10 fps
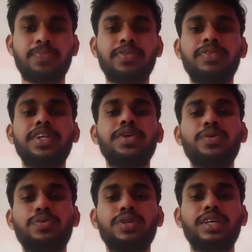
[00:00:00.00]
We need to
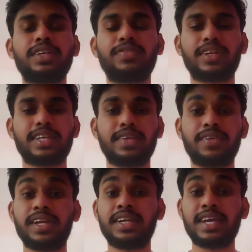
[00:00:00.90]
put that for the, if
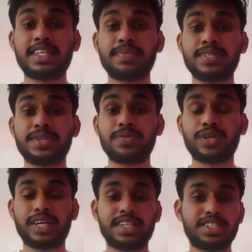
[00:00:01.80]
any expense report
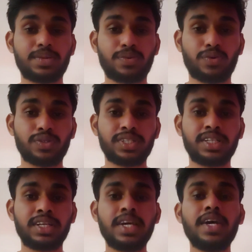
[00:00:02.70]
against the project,
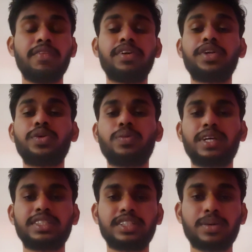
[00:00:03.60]
we need to
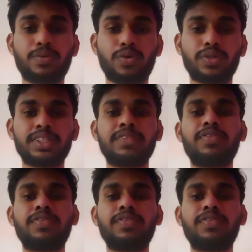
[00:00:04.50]
mention the project.